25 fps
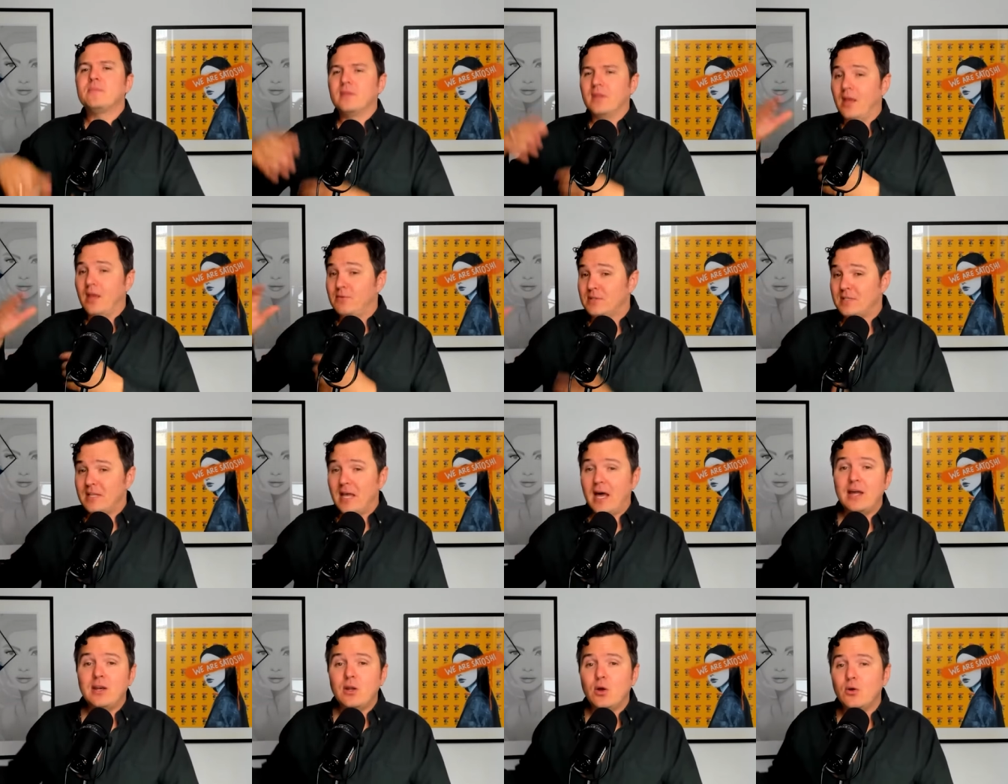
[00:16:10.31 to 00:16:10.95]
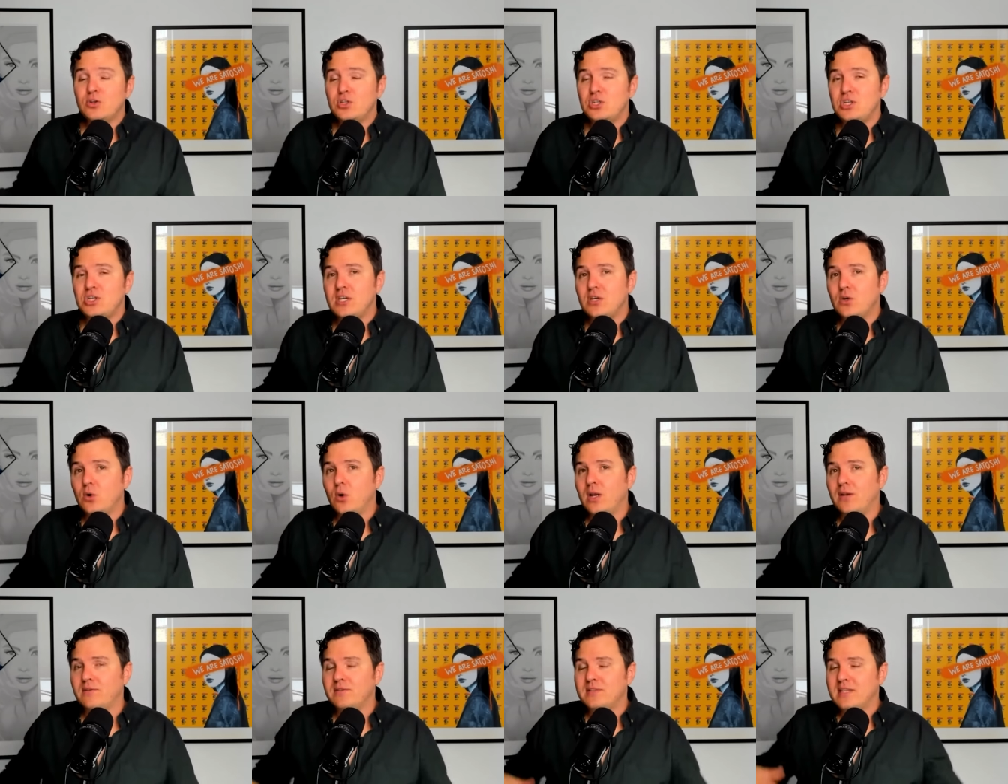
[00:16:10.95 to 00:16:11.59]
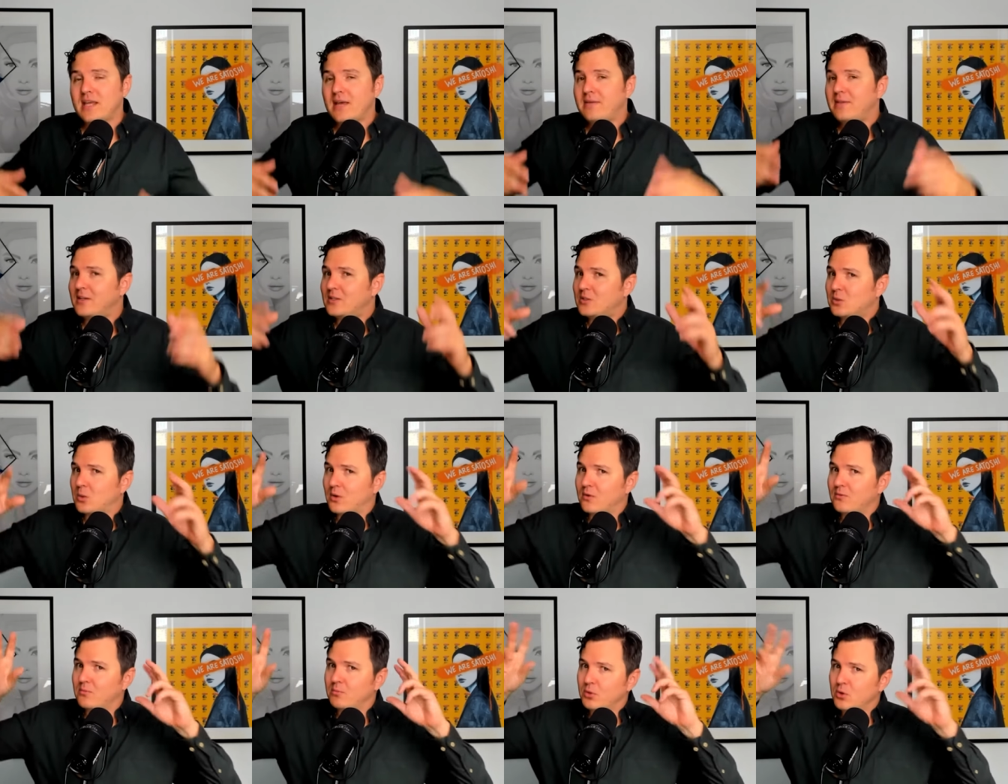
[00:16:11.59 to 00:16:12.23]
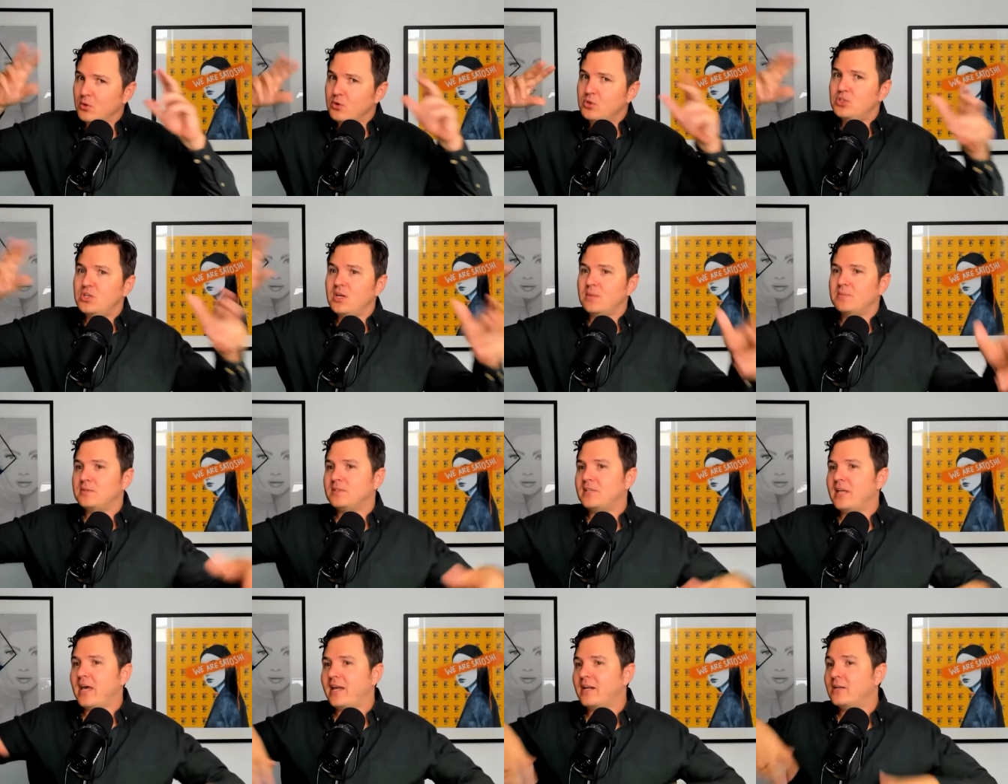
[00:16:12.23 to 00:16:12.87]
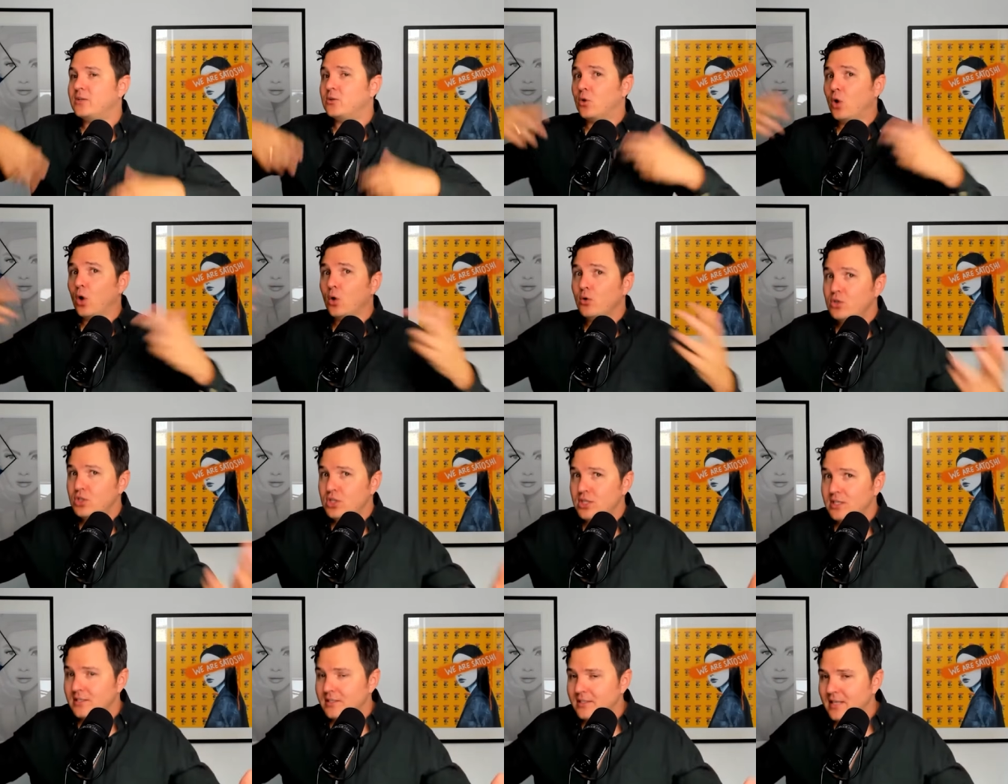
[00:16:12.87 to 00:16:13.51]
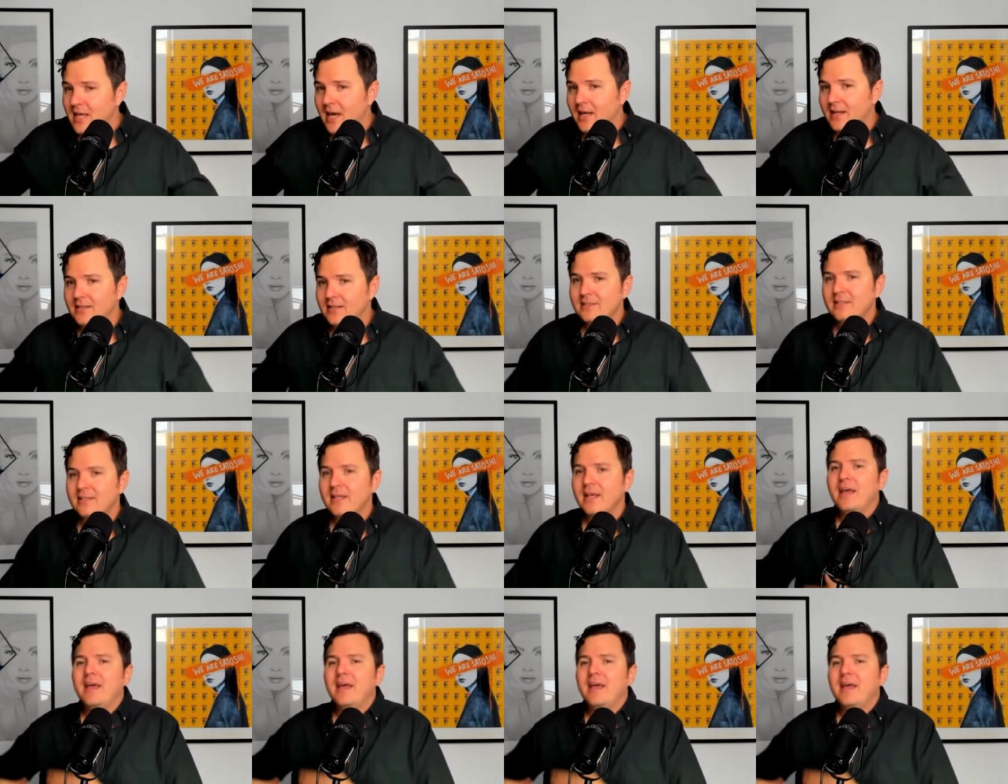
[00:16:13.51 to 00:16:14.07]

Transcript: If it's not an O G coin, doesn't have that sort of blue chip status or O G status,